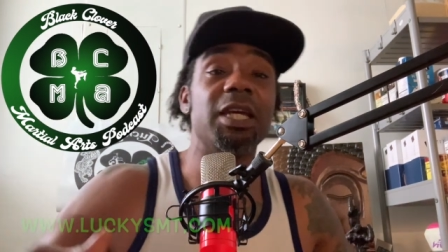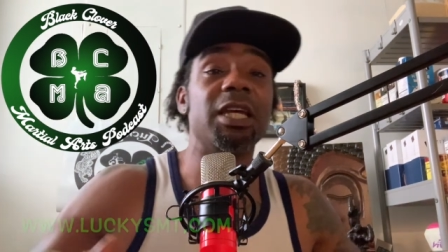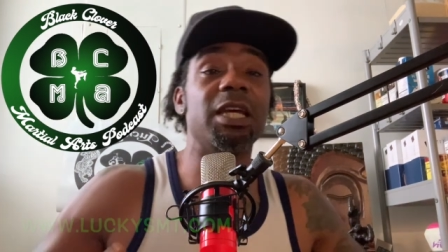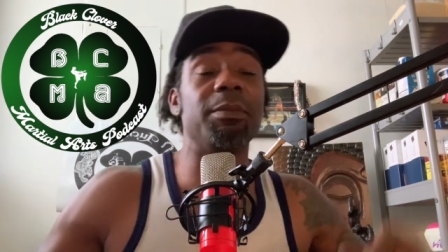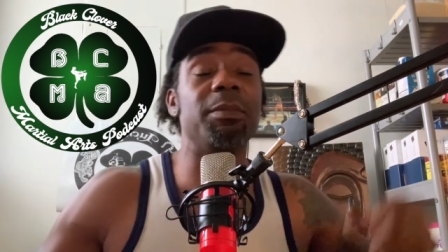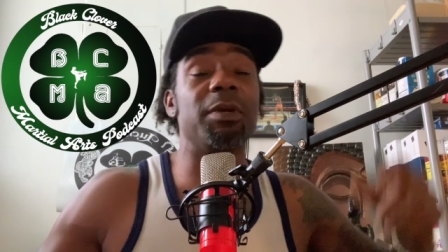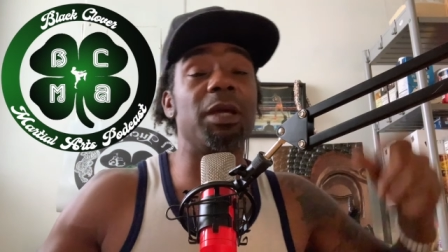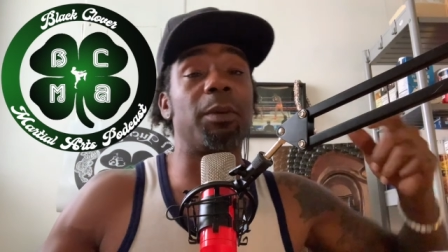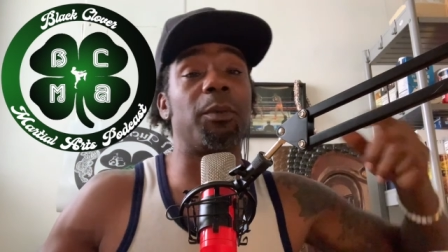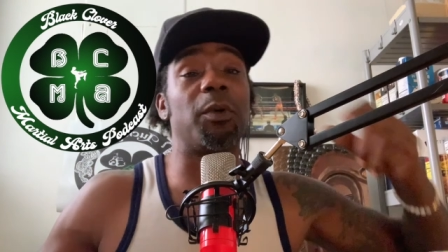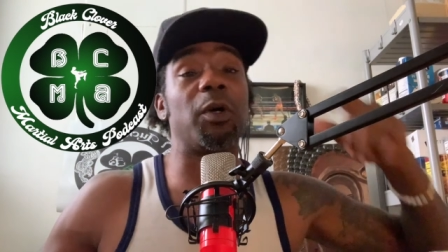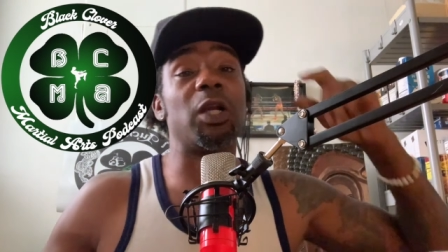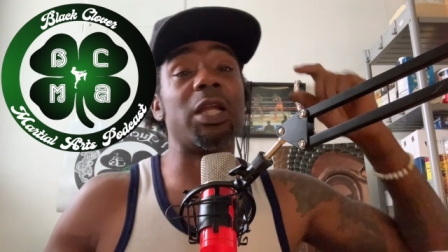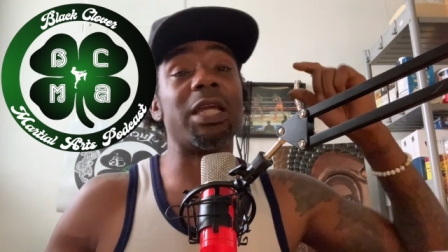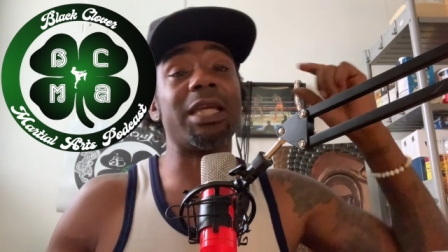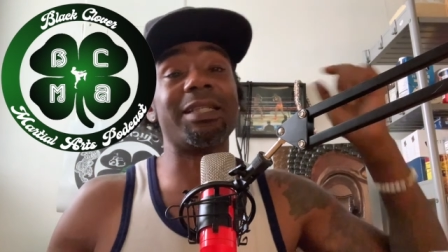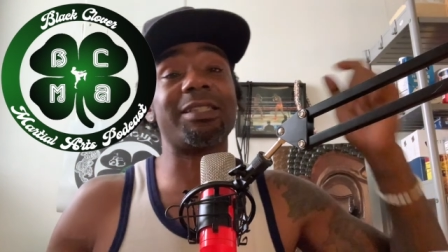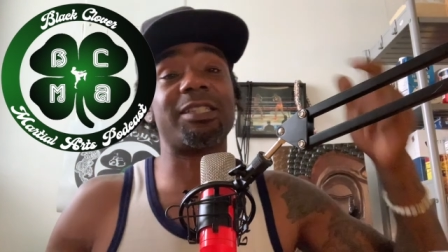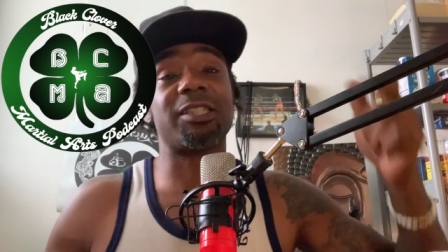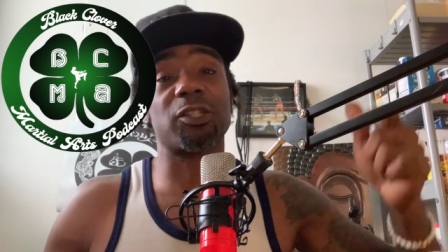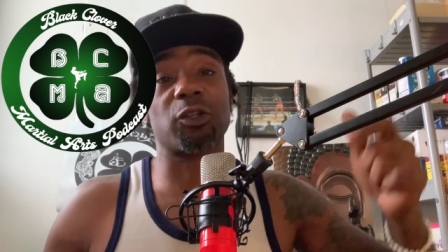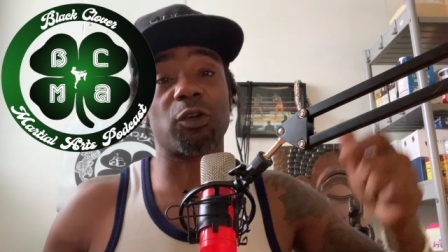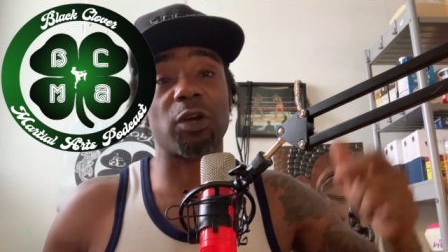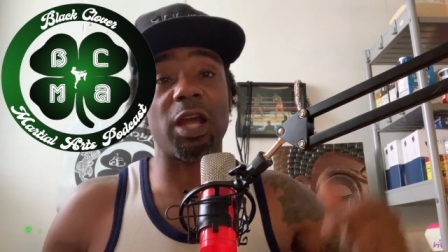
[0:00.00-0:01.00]
Hit me up on
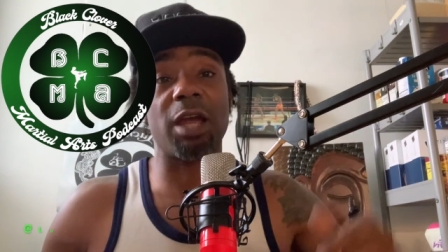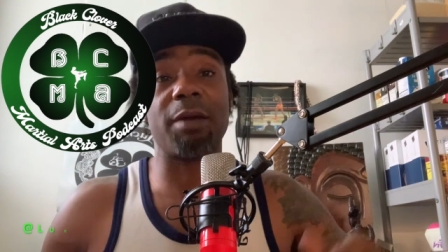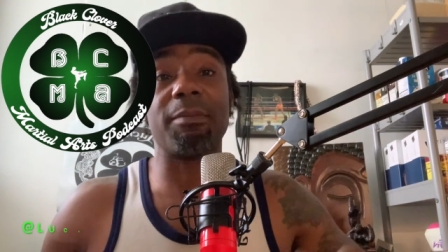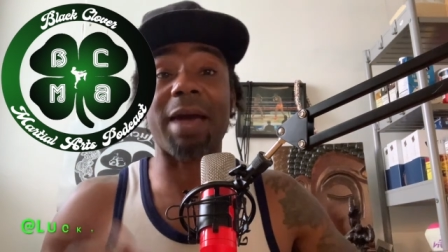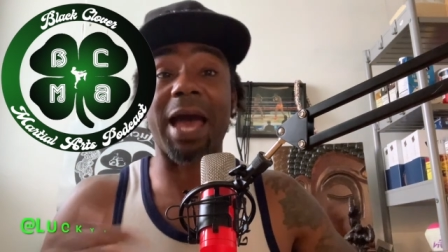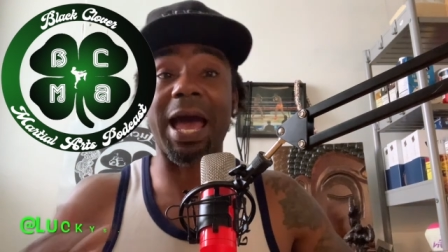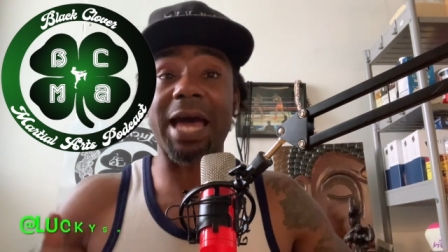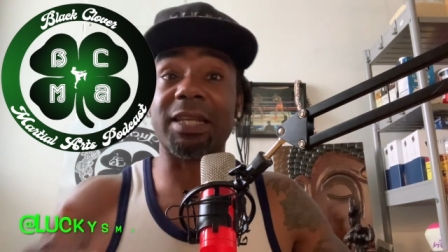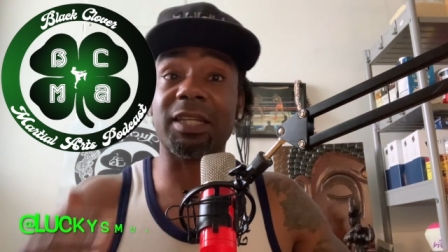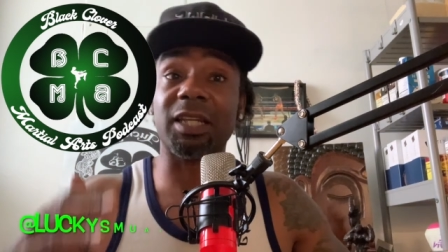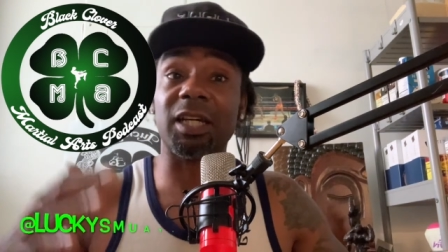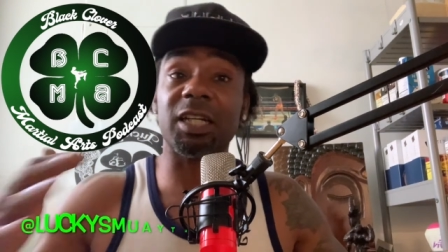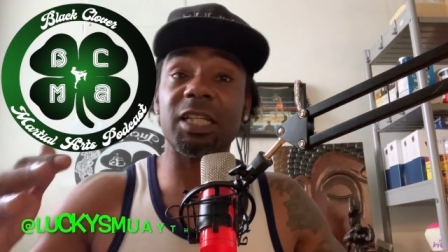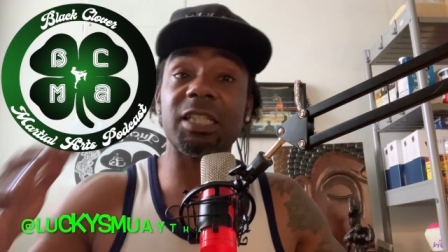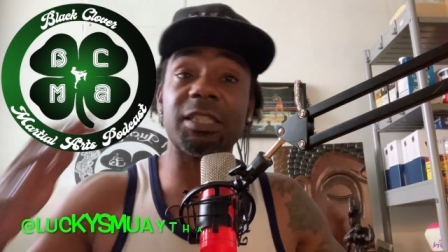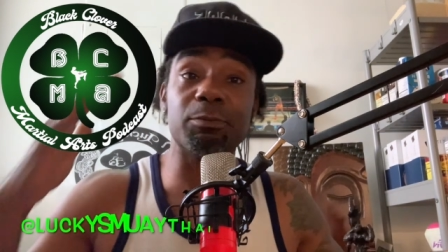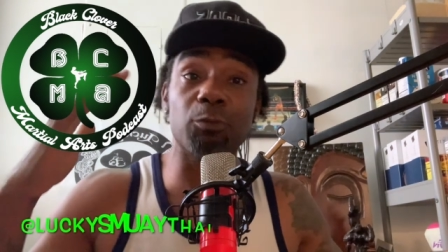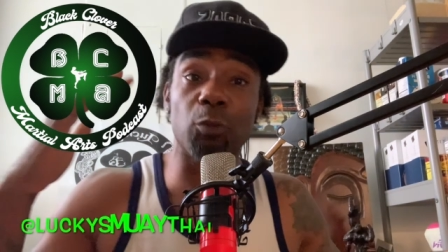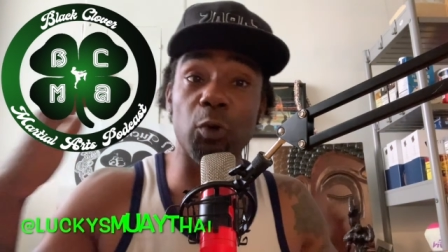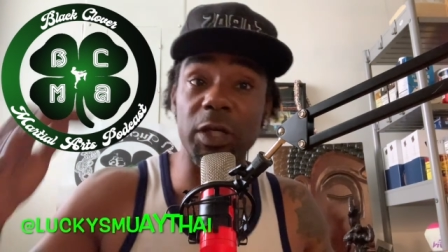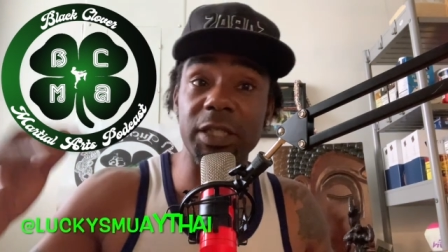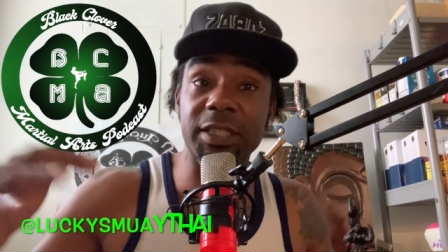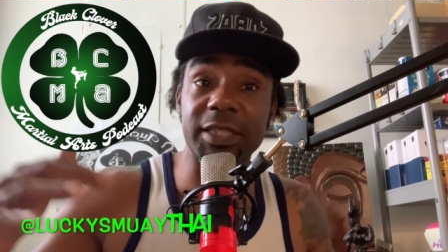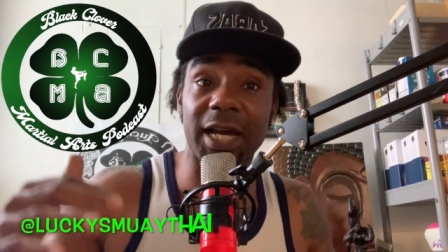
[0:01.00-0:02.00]
Instagram, at Lucky's
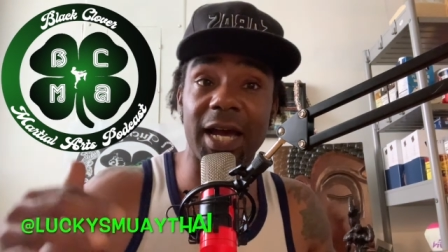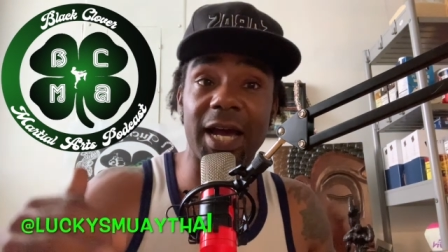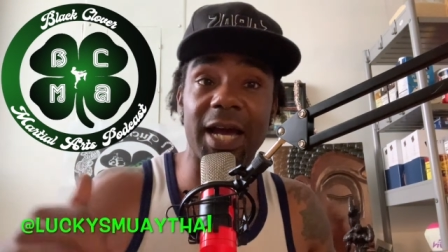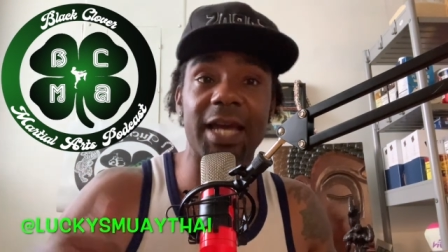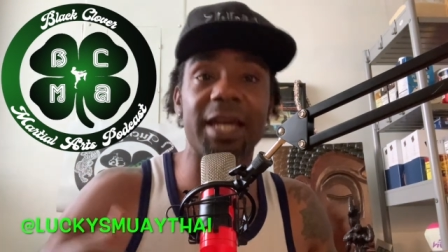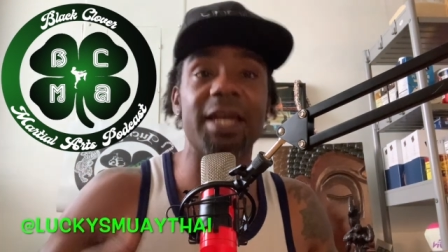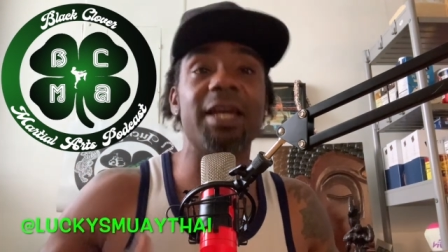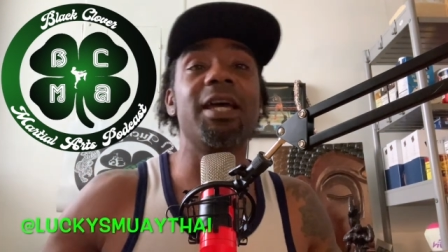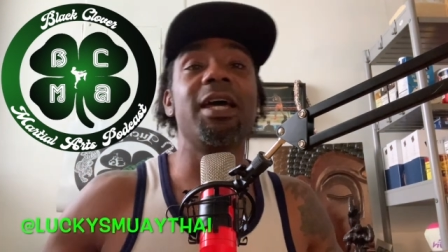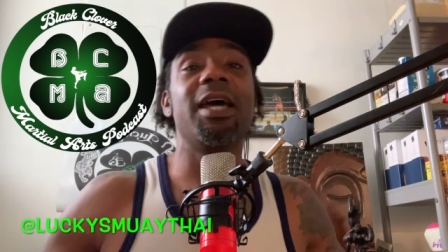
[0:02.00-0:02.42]
Muay Thai.